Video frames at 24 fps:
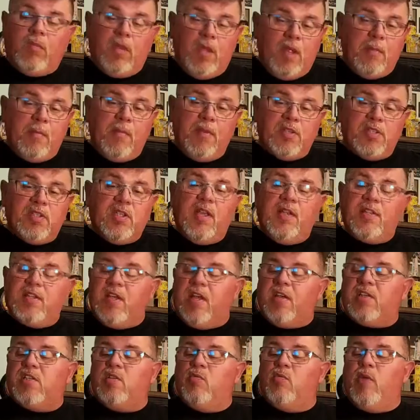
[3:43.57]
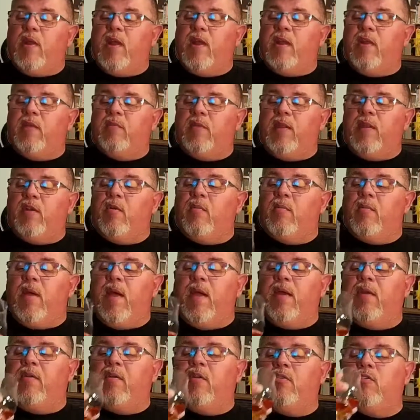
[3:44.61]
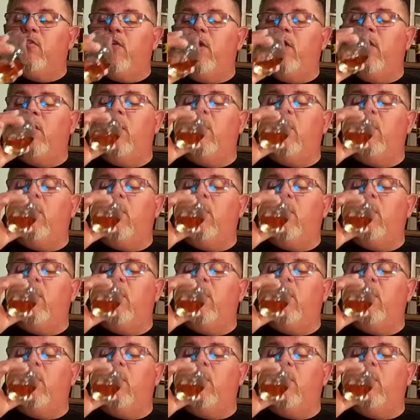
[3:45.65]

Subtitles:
I must say, it's actually one I don't mind drinking at